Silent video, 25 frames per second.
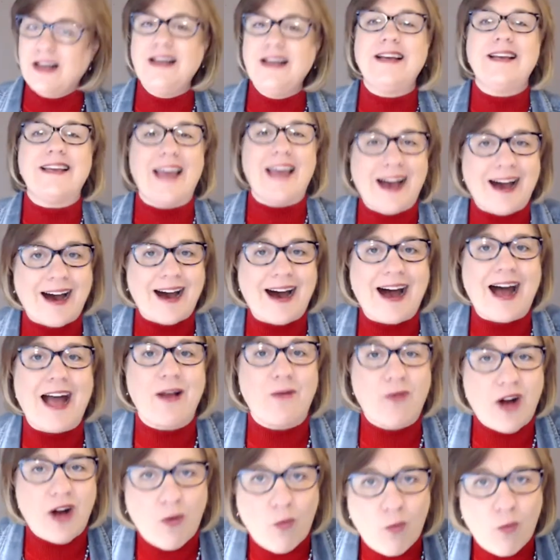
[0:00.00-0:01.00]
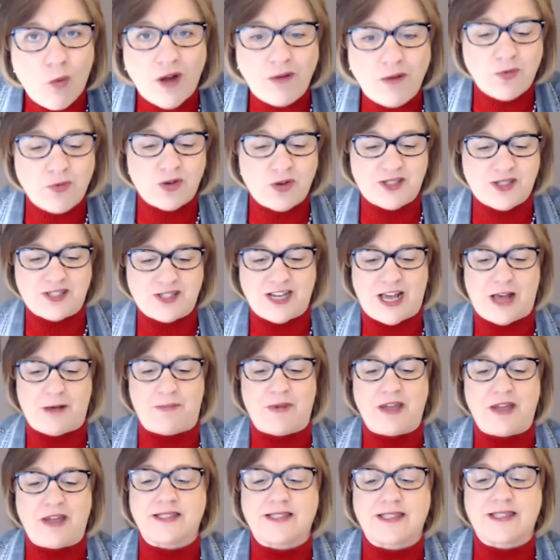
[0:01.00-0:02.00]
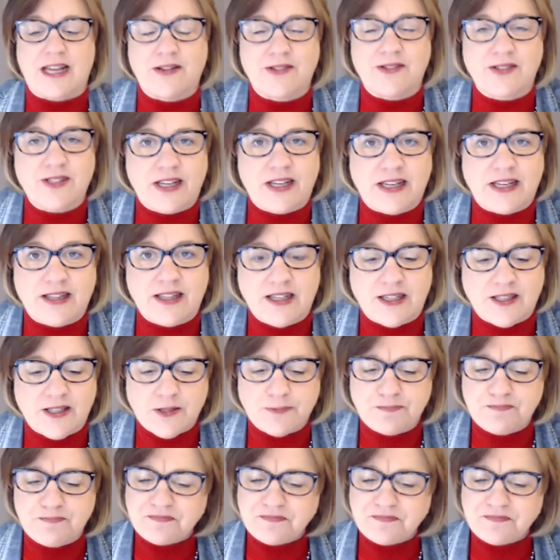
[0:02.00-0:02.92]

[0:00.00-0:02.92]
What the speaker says: Yeah, I want one more step. And it sounds like this.